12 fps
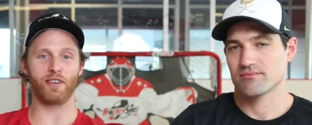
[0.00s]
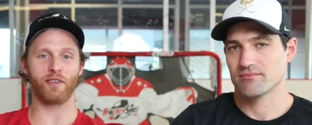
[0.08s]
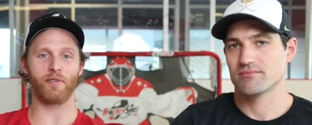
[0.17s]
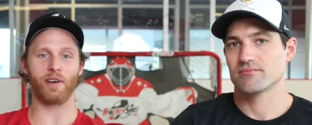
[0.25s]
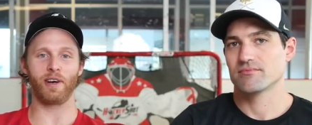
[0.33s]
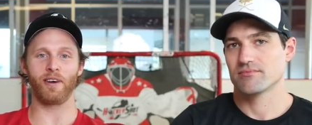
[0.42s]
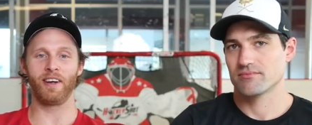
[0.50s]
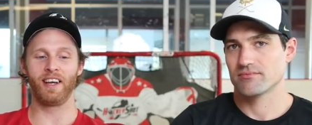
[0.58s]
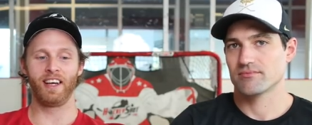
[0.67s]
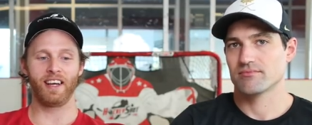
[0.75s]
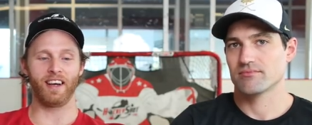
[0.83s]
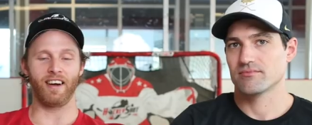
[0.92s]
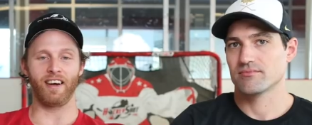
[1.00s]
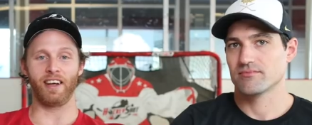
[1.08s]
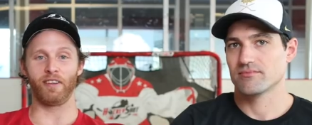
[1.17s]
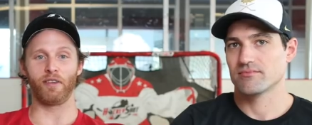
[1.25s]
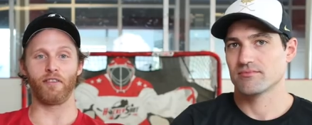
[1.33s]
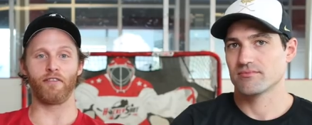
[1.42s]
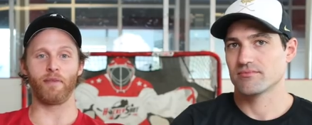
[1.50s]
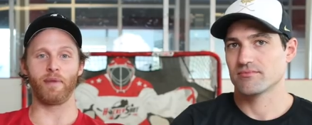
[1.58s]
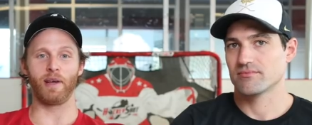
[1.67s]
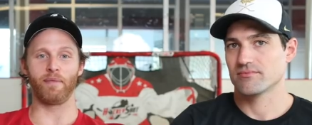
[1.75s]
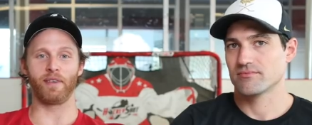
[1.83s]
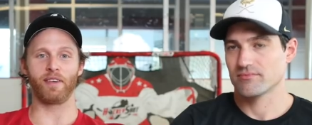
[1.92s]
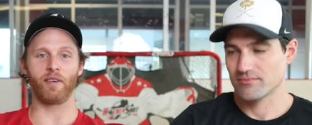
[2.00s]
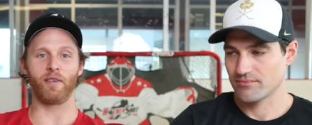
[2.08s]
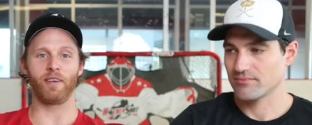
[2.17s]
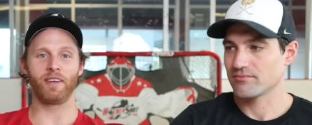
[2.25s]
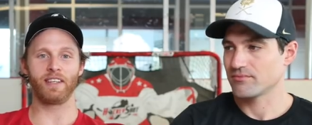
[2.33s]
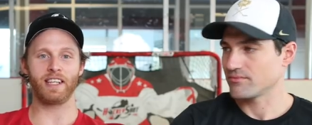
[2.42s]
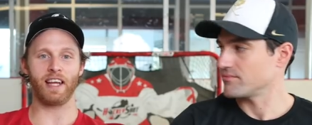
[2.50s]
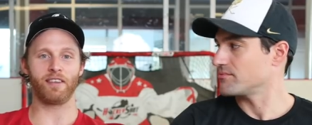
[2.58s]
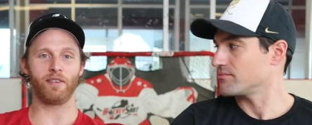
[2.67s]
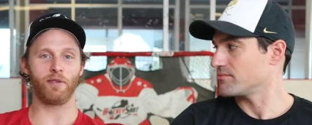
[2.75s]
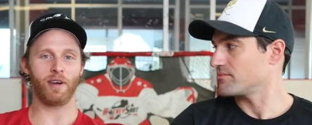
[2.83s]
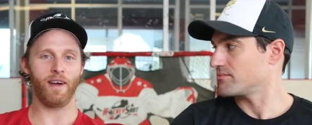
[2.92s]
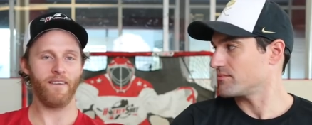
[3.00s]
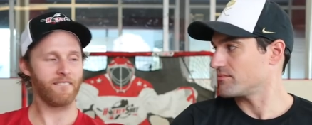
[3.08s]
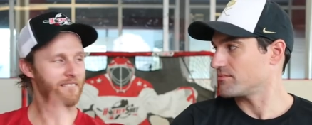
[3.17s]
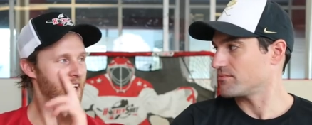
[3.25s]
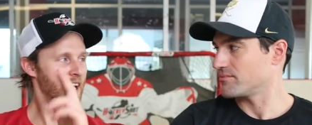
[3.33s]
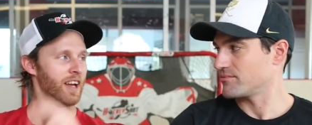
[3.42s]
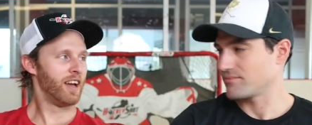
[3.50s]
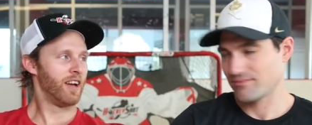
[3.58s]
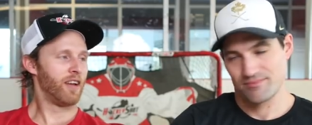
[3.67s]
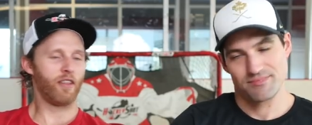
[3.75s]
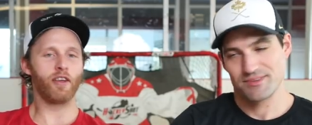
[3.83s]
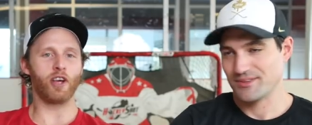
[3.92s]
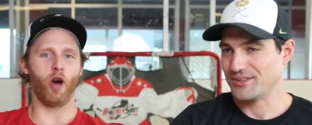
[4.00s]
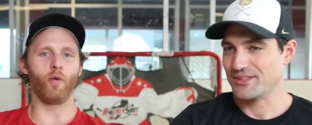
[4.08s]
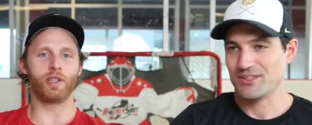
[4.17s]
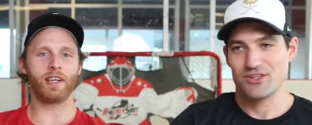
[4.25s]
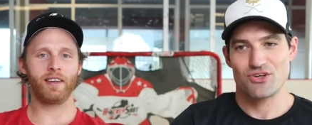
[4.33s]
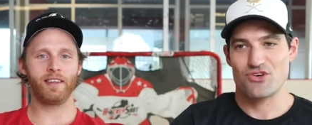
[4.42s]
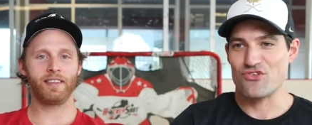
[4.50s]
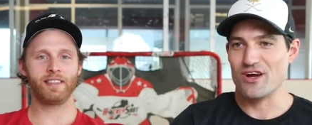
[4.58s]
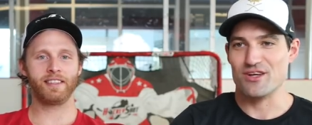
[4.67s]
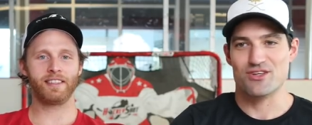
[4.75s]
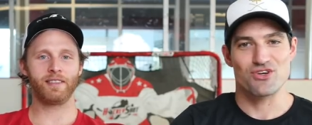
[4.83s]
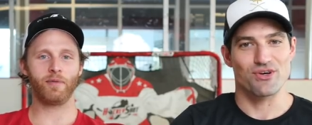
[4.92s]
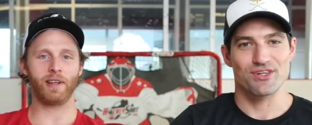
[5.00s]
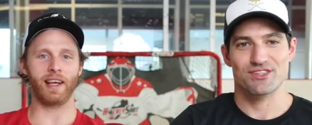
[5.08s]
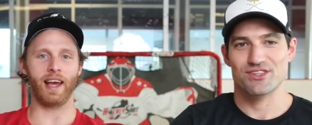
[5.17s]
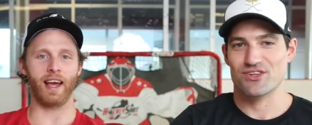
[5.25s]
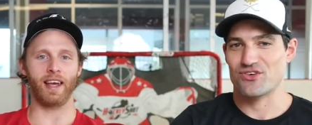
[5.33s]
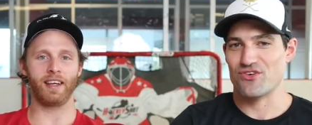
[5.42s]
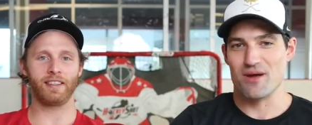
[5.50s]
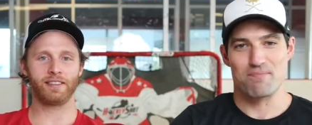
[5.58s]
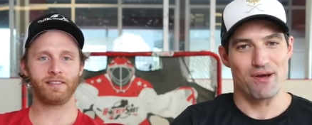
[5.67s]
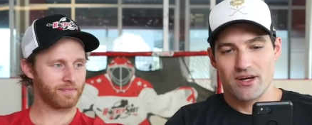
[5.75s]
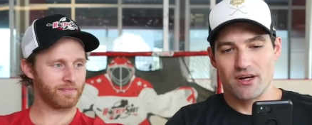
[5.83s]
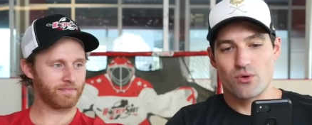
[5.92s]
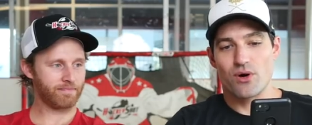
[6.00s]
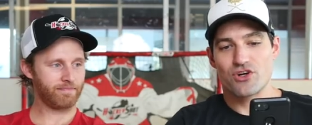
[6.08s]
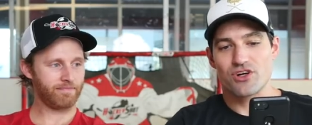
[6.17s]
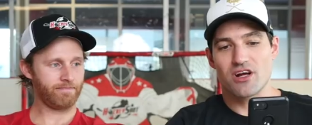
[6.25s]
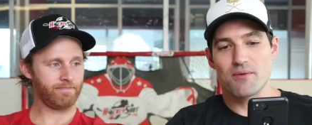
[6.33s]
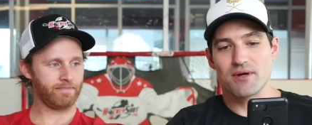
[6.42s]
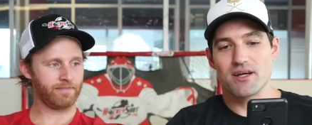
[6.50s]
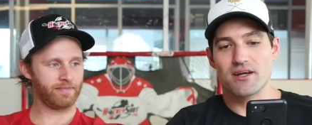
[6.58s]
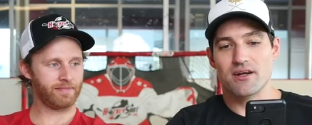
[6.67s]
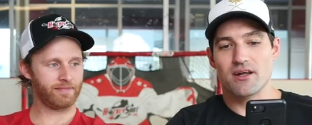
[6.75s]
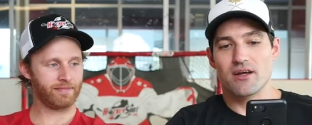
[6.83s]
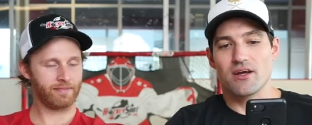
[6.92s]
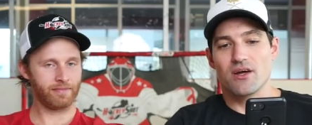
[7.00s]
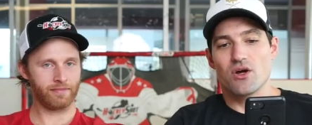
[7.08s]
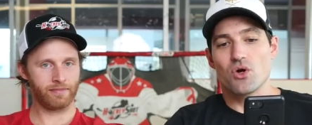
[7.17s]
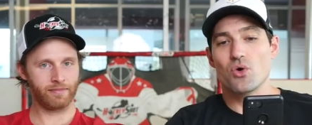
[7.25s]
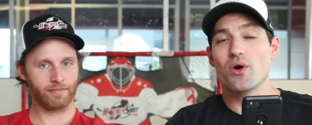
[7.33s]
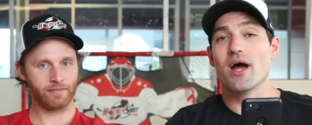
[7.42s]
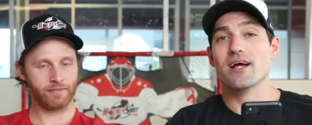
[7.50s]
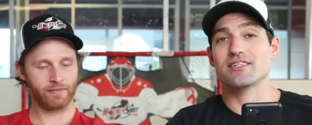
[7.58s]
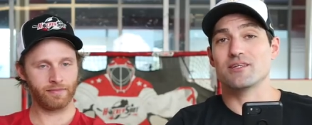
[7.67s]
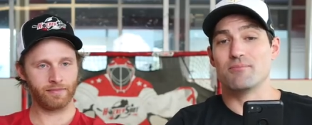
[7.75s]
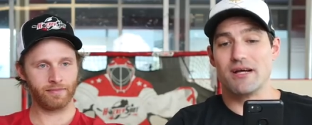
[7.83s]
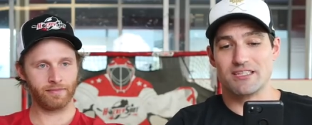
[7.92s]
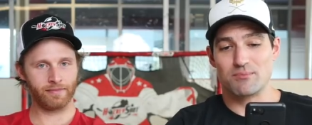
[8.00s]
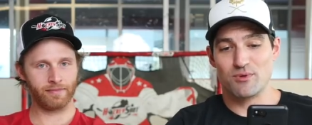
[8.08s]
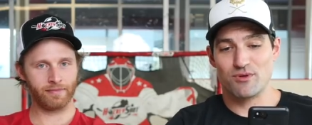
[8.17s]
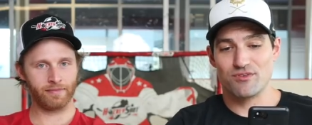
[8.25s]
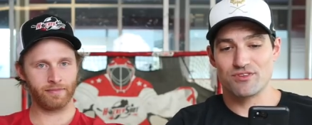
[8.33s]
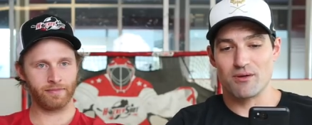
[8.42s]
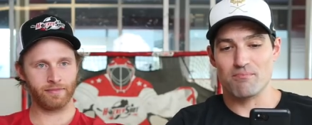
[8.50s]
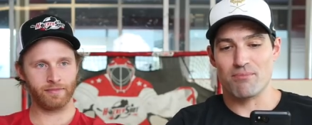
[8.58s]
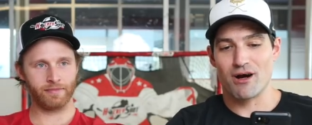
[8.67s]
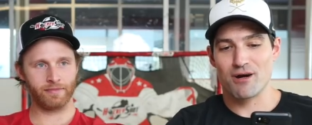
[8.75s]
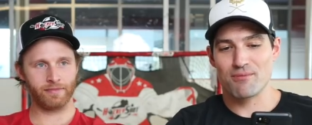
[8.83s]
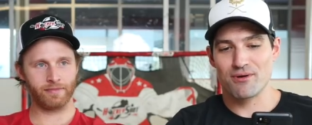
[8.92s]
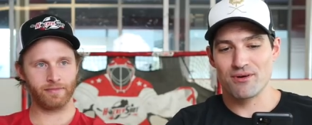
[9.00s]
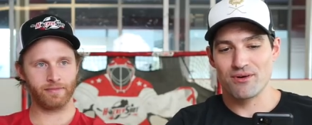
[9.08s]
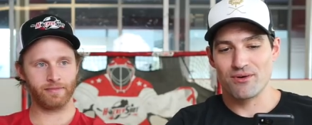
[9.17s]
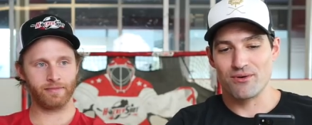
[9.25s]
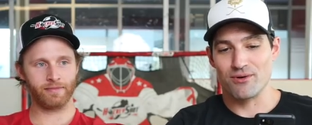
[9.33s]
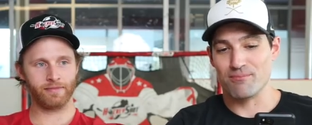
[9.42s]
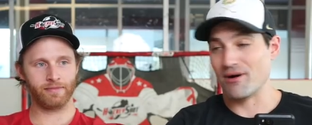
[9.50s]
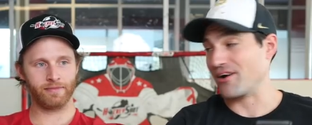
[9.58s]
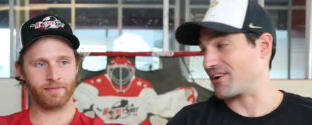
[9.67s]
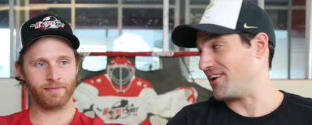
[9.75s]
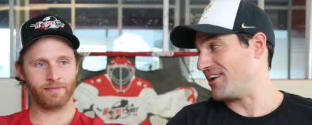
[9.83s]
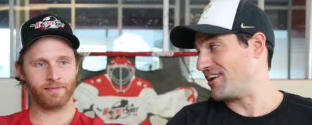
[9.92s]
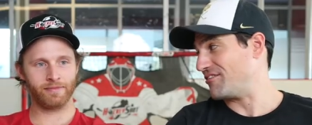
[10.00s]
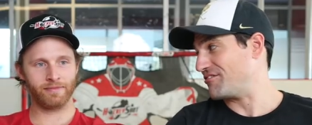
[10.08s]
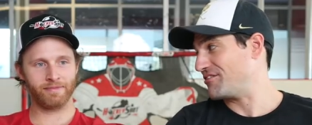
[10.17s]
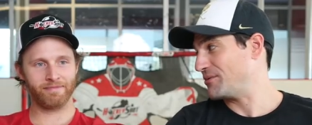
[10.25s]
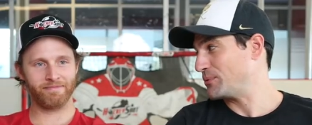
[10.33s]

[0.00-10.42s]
Speaker 1: his career uh, and learn from him. So Datsyuk, the goat. Great choice. What a guy. Great
Speaker 2: pick. Got a question coming in. Who has the best moves, Barber or Barkov?